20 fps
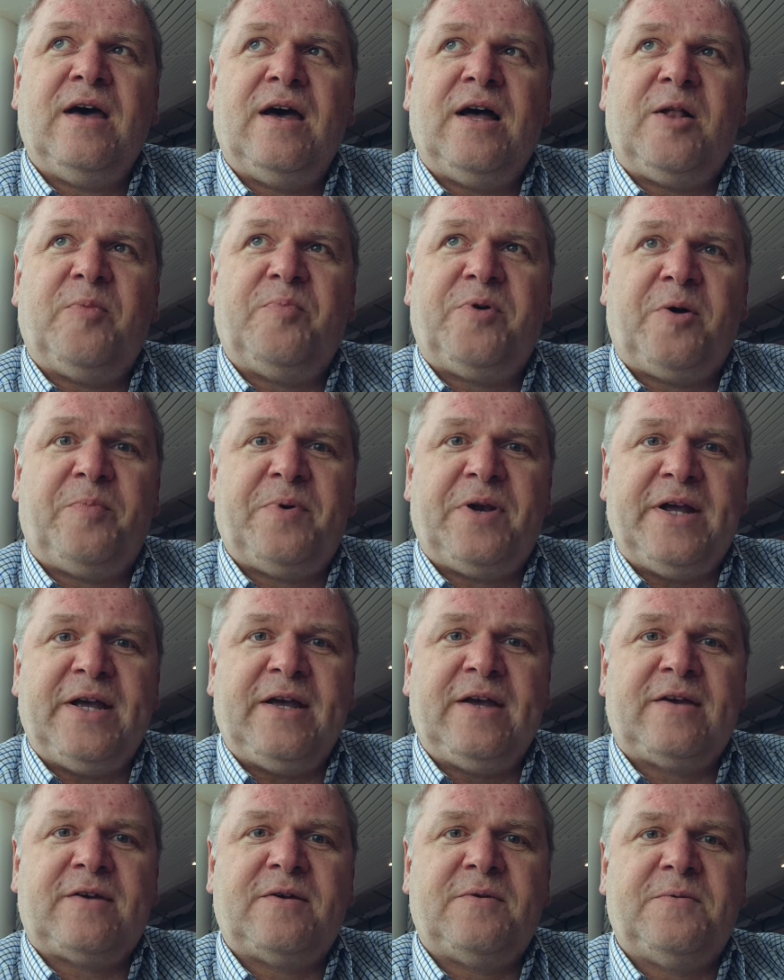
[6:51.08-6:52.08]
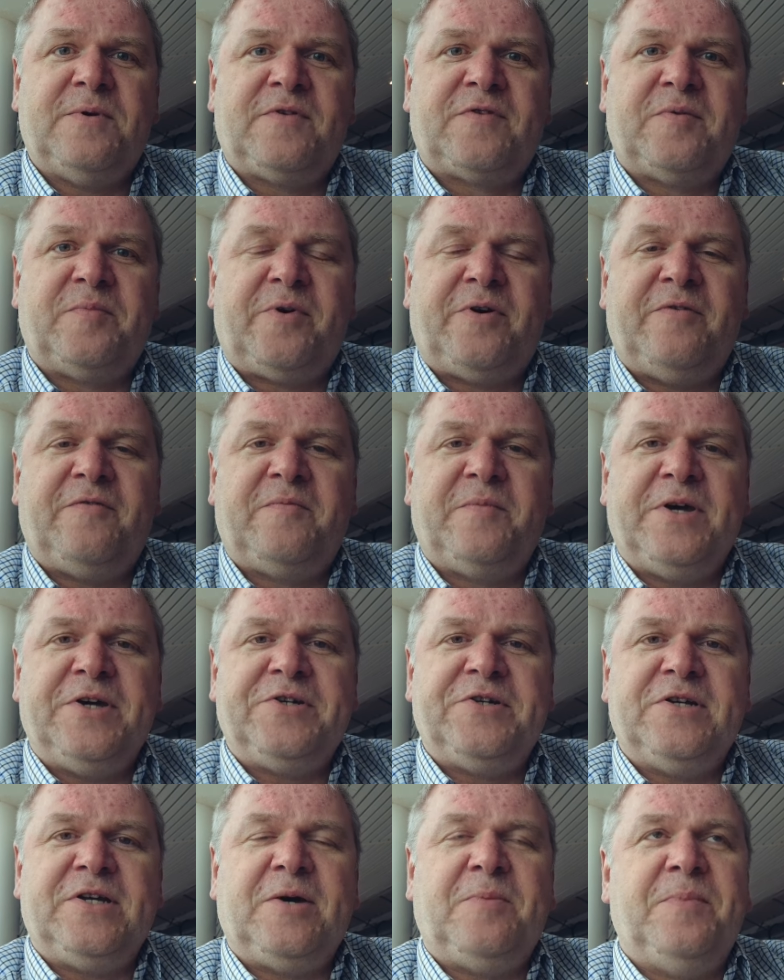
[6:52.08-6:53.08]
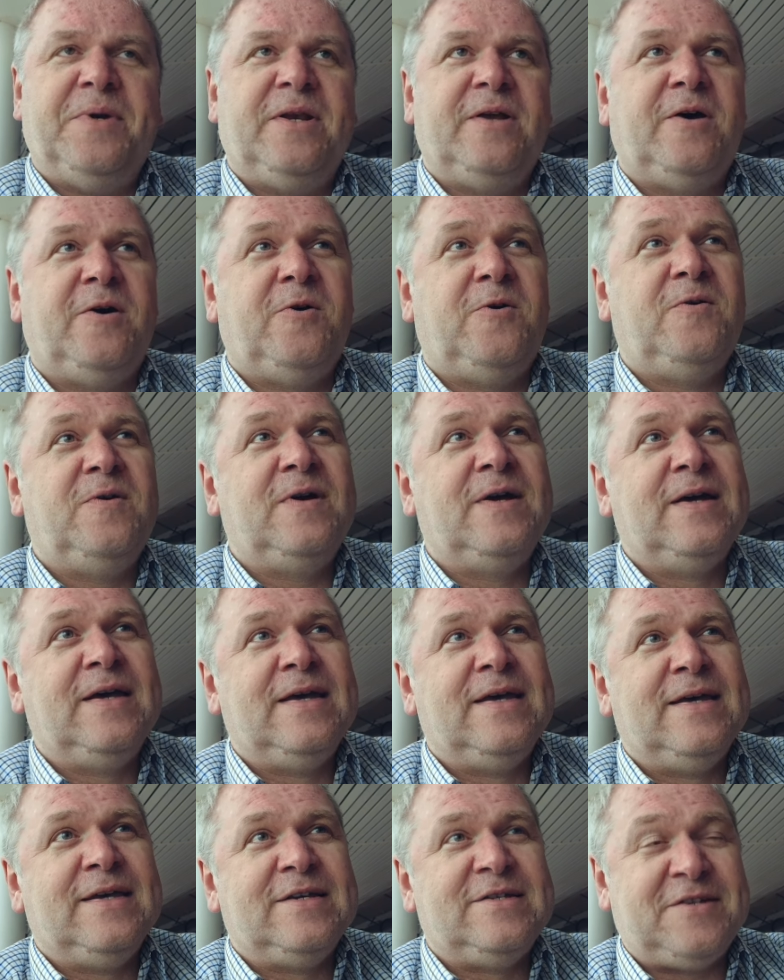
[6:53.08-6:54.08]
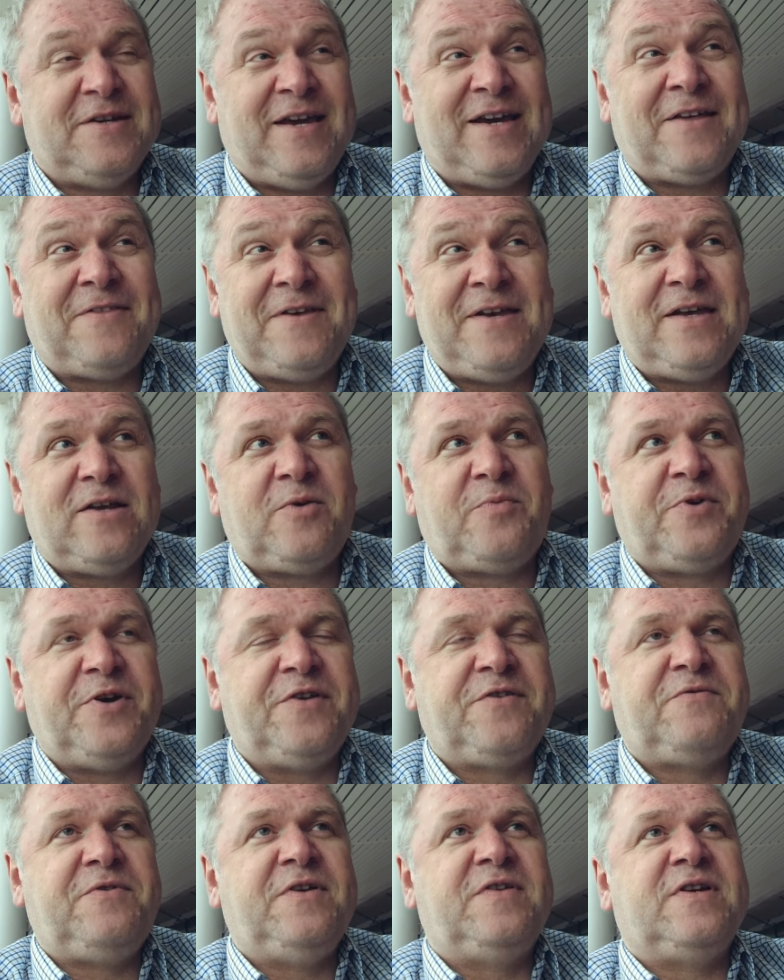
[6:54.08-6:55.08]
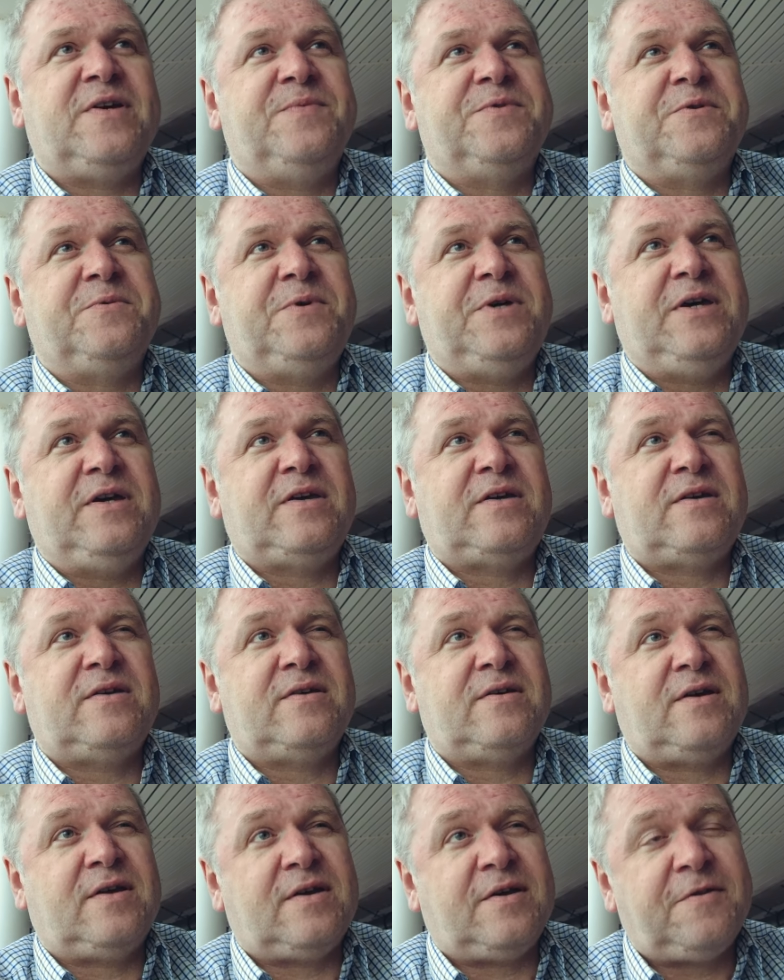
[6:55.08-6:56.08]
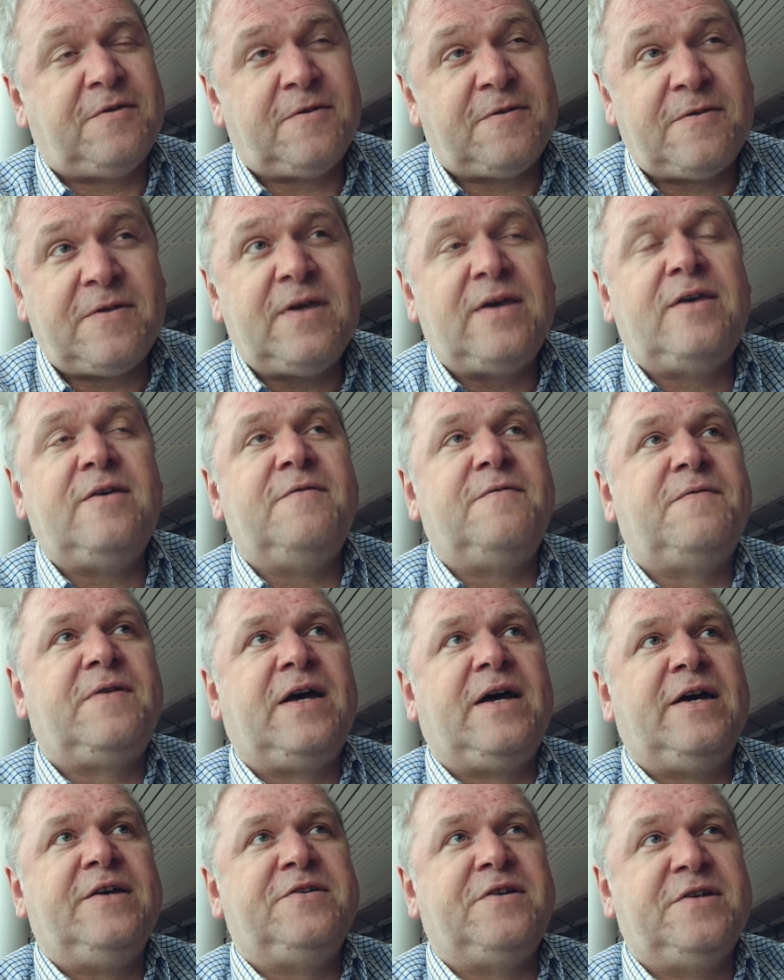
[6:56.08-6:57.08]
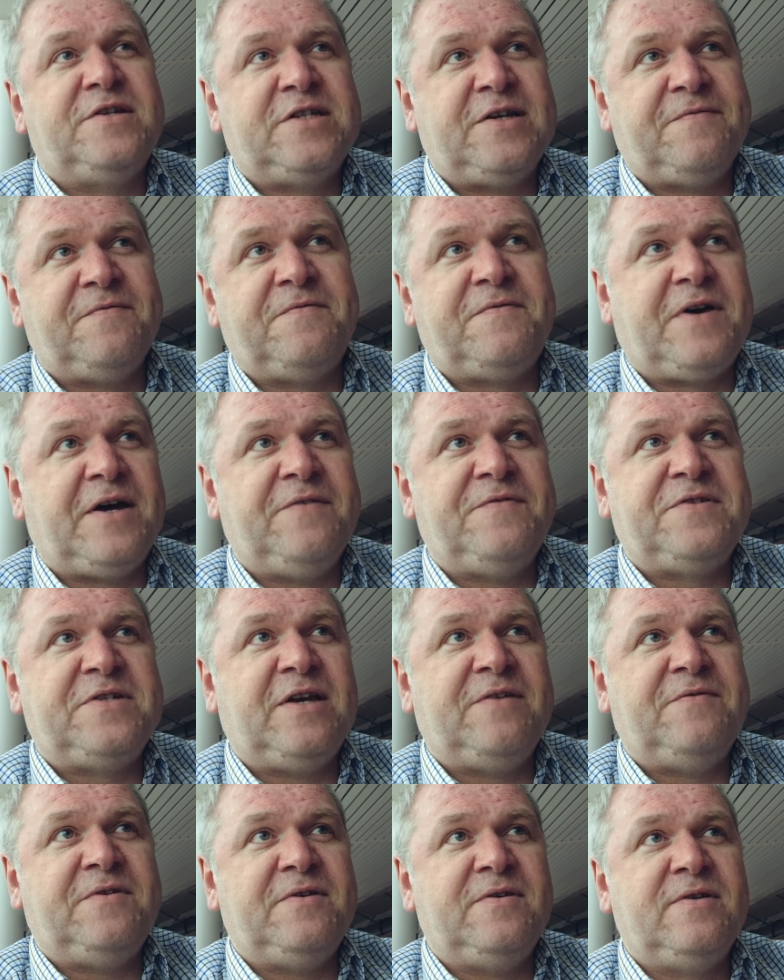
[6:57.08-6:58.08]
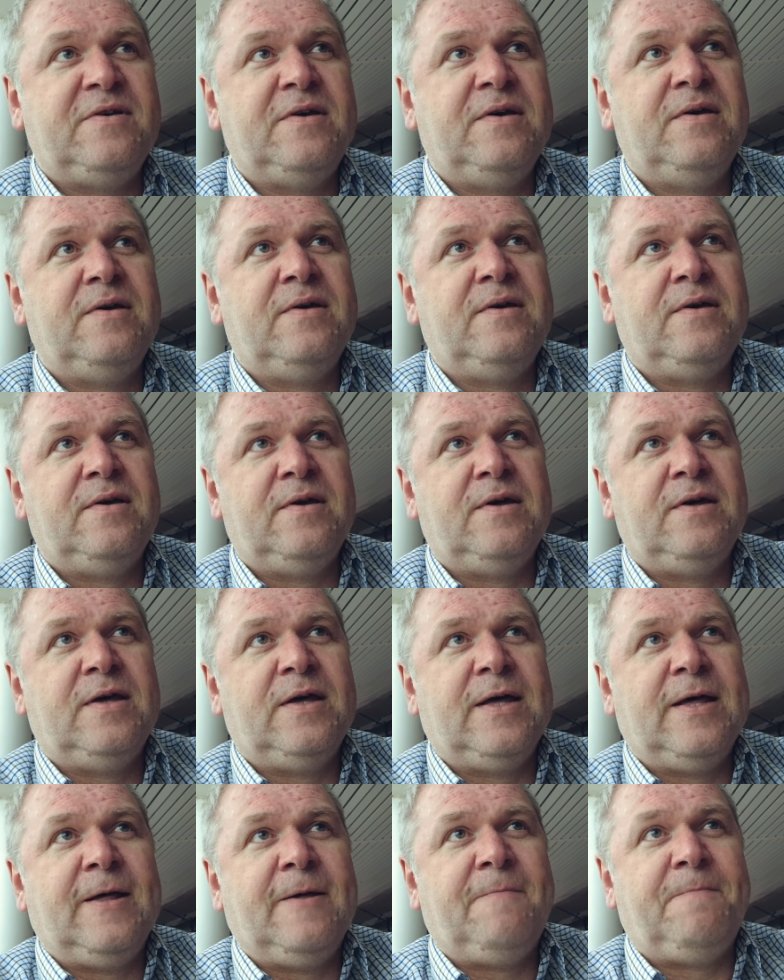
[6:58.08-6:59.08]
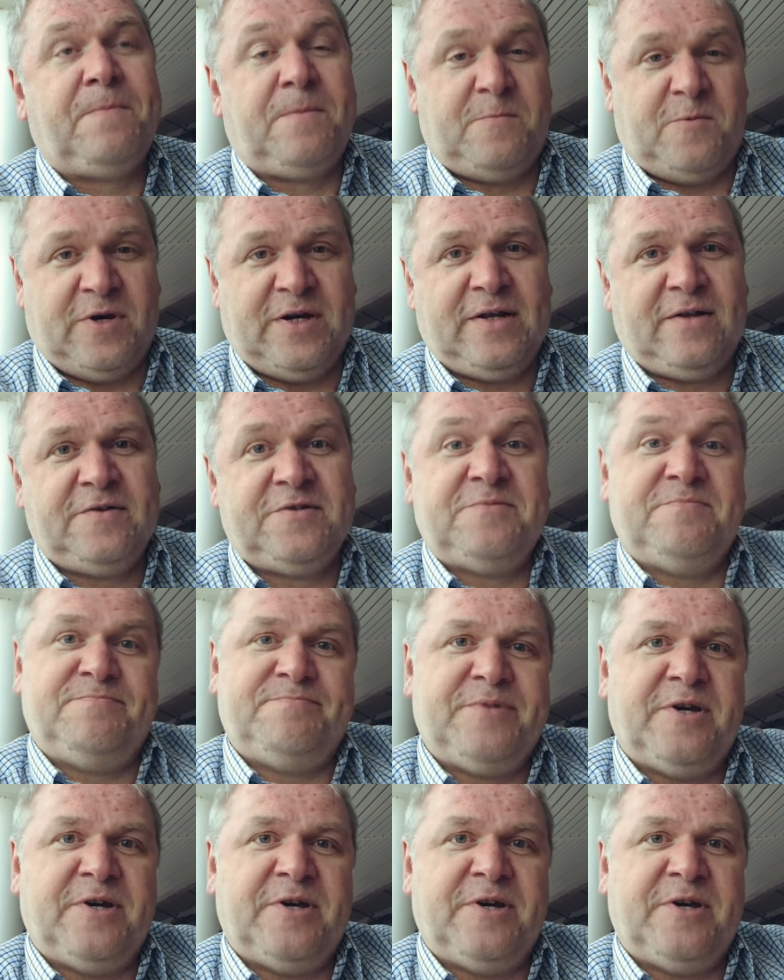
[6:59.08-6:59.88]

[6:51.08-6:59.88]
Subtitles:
I'll pop a link with some more information down below. So yeah, I think it operates 3 times a week. I think it flies on a 757. What else?